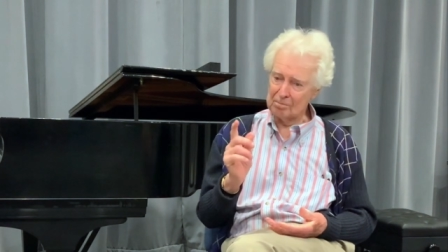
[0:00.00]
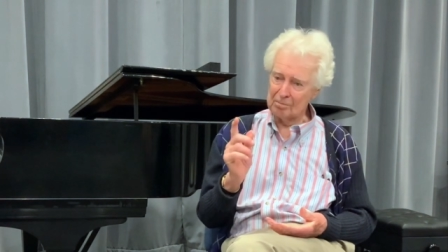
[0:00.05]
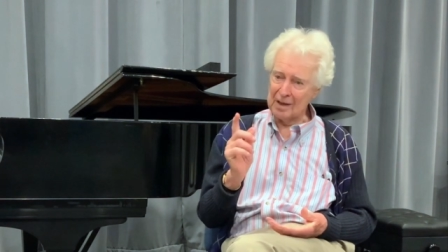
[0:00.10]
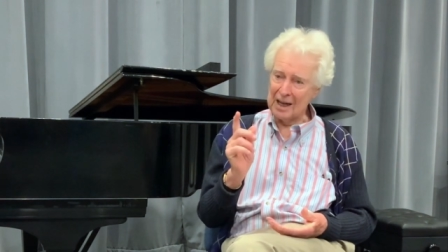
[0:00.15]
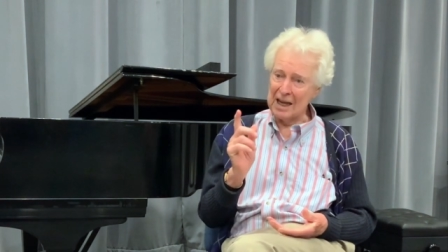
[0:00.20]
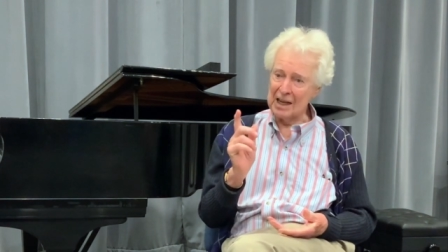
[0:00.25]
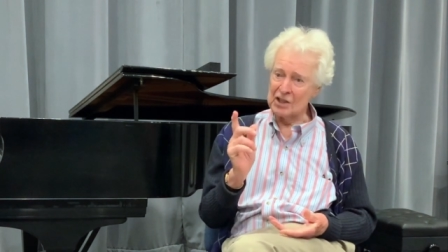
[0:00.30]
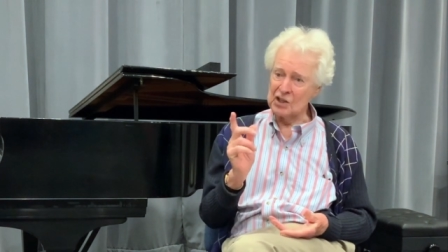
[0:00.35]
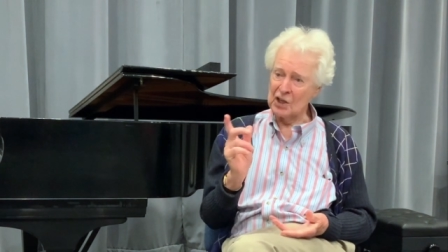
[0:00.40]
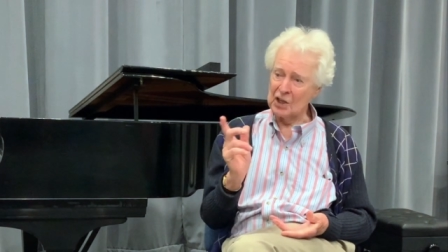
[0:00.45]

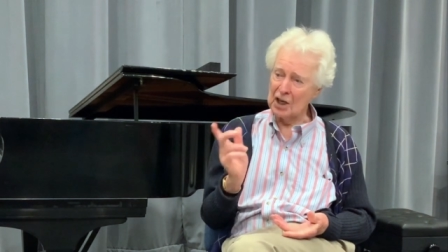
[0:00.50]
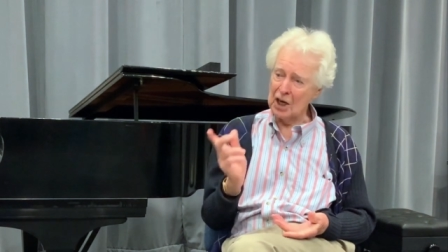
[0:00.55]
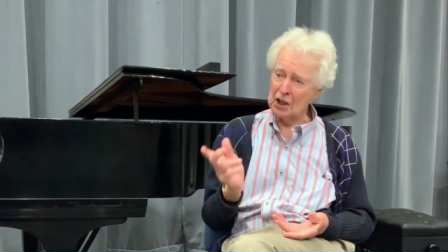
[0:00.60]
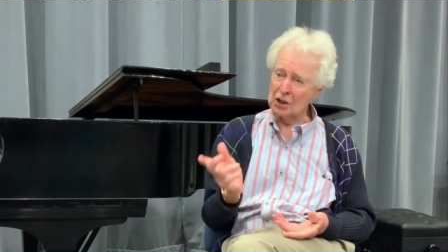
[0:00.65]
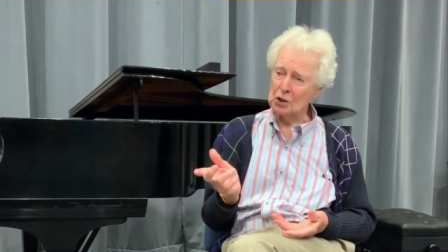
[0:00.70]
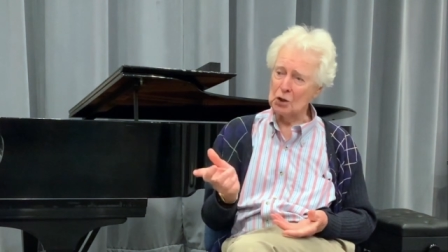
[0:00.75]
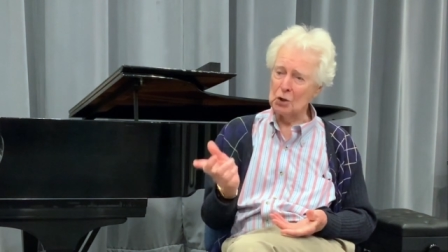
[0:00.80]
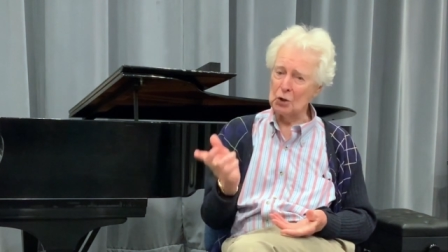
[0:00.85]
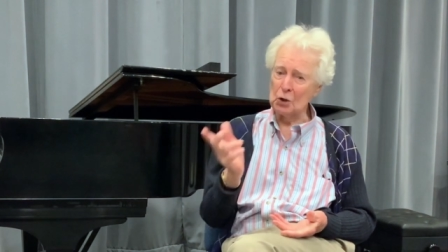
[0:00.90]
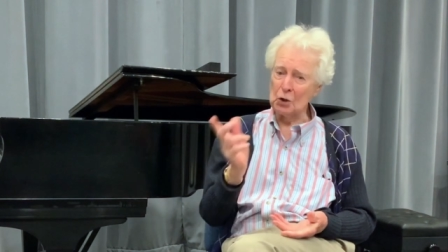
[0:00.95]
as an
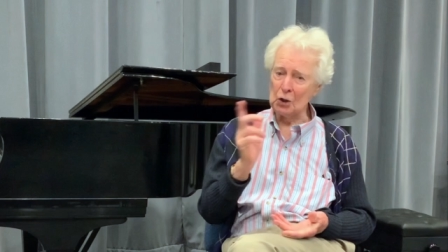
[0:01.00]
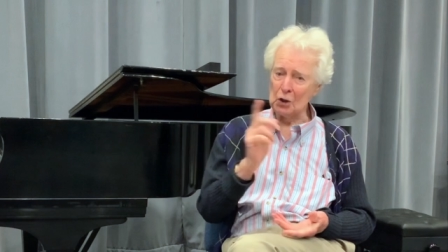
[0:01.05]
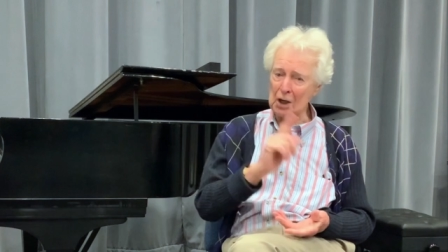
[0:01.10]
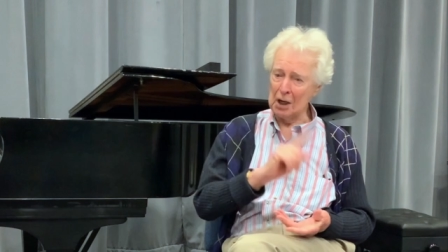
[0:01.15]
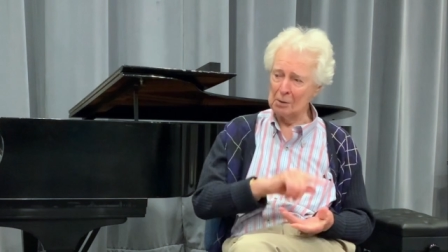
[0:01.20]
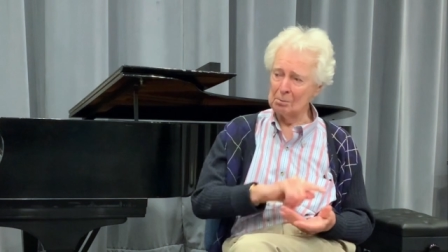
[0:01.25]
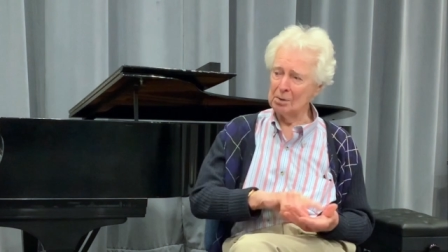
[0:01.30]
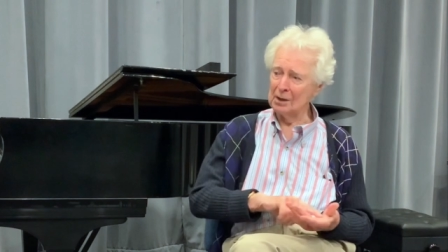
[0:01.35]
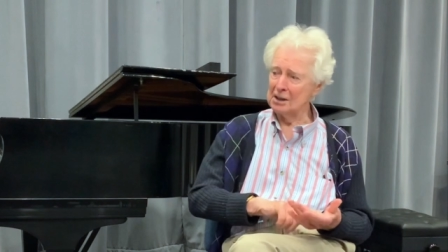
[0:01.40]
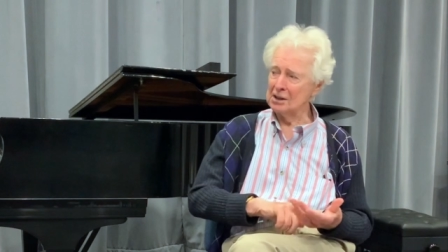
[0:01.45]
encore, I
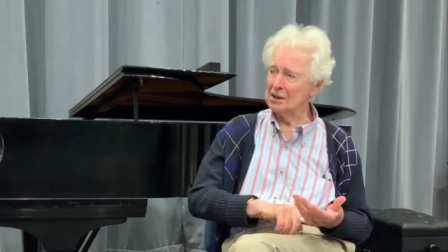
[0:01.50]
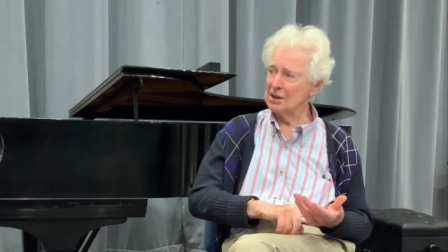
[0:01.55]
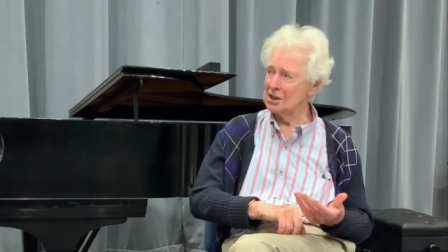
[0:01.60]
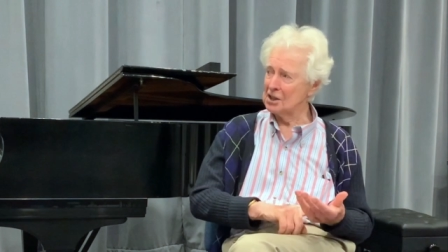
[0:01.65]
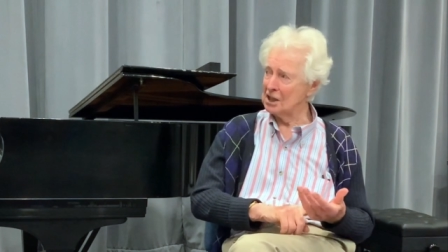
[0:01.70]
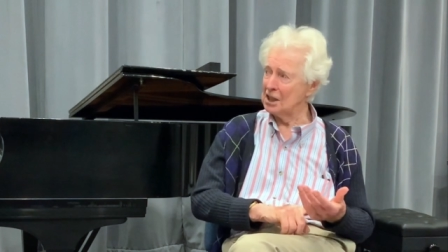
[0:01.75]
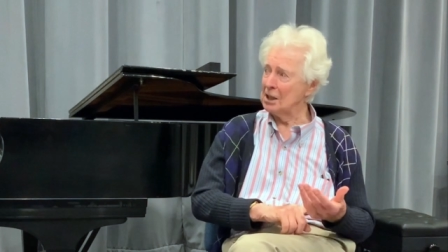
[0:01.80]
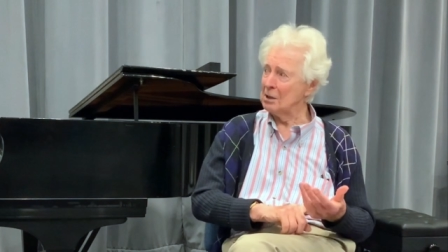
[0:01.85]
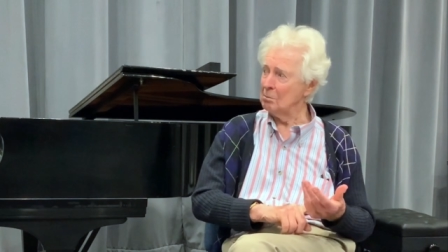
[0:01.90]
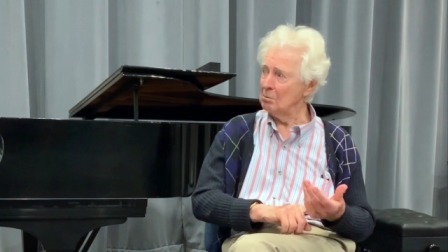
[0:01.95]
played the
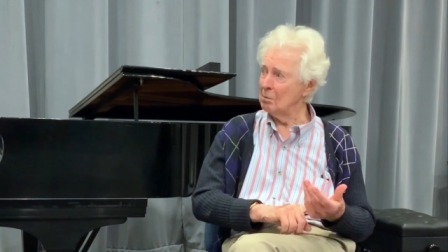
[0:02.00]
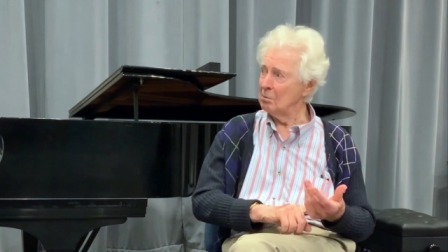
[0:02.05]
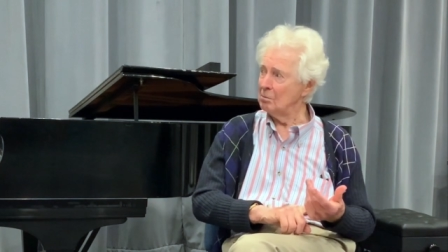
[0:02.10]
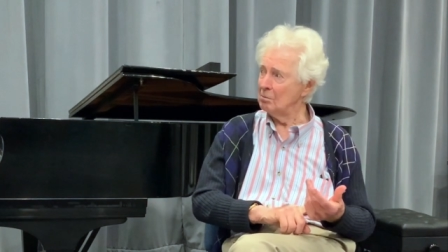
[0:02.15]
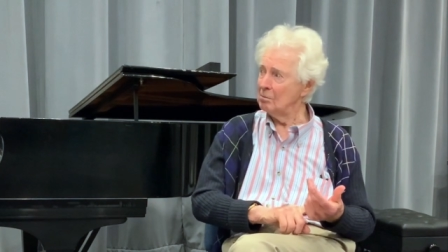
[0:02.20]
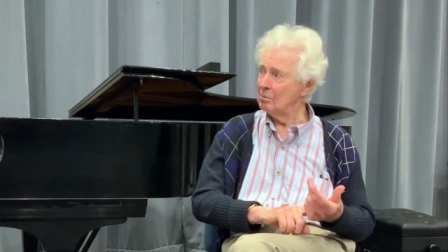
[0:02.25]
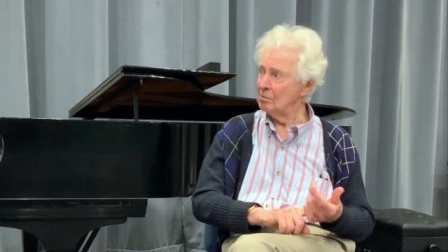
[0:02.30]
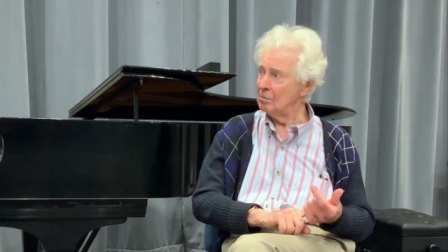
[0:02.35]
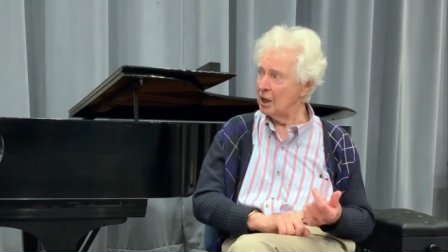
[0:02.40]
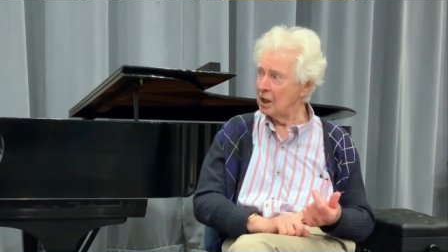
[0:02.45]
same
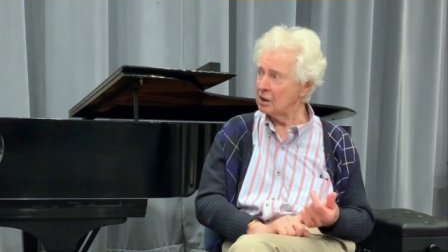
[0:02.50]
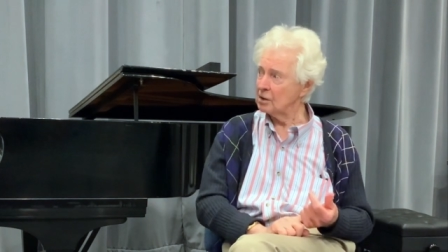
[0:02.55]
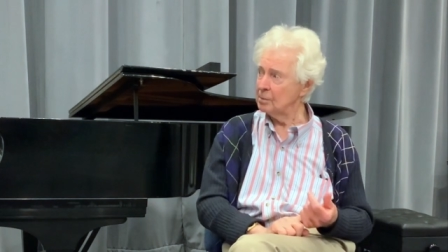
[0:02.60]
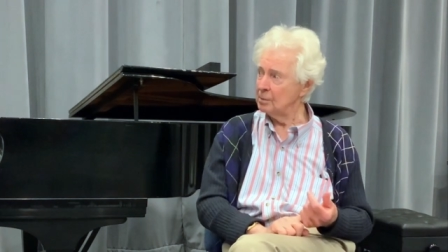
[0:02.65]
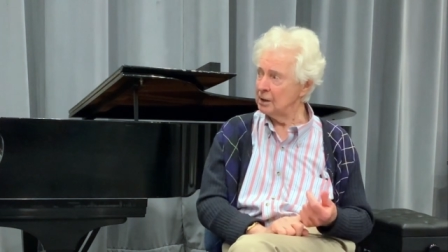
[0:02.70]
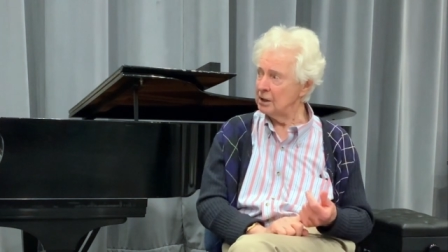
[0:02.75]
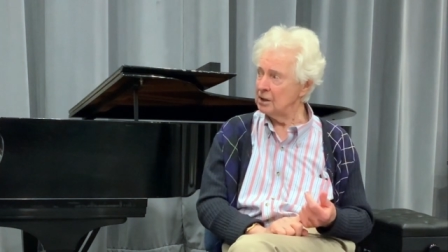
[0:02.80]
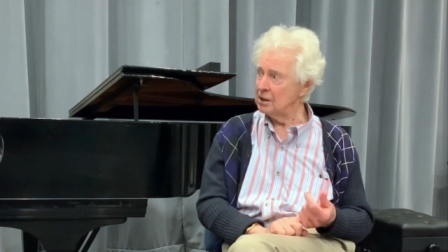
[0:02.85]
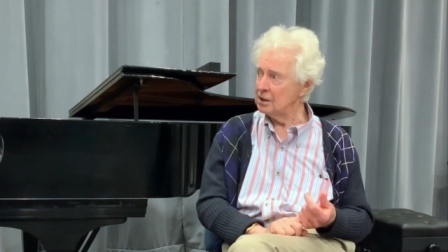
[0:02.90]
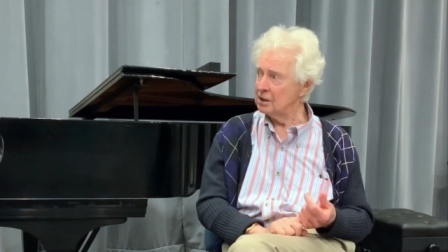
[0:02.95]
Bach
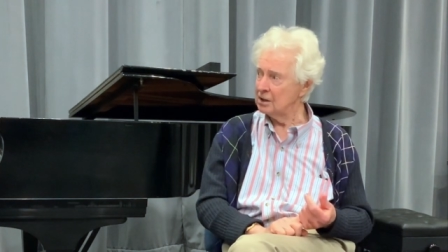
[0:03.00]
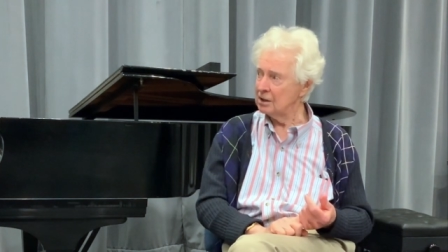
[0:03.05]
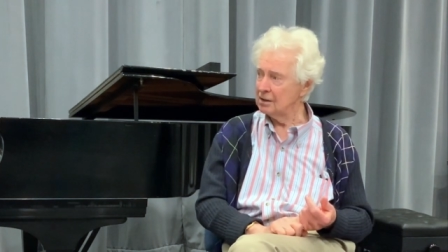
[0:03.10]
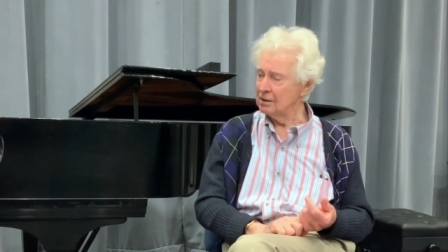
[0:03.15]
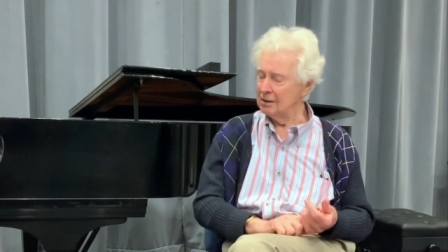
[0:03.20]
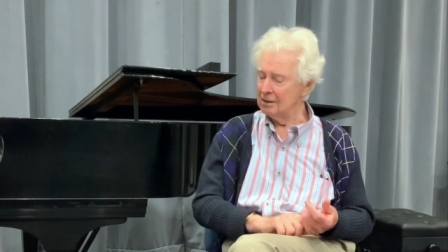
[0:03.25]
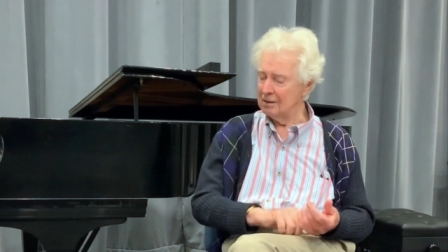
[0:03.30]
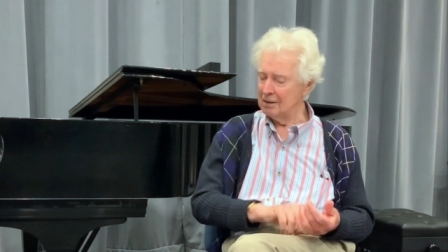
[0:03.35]
piece,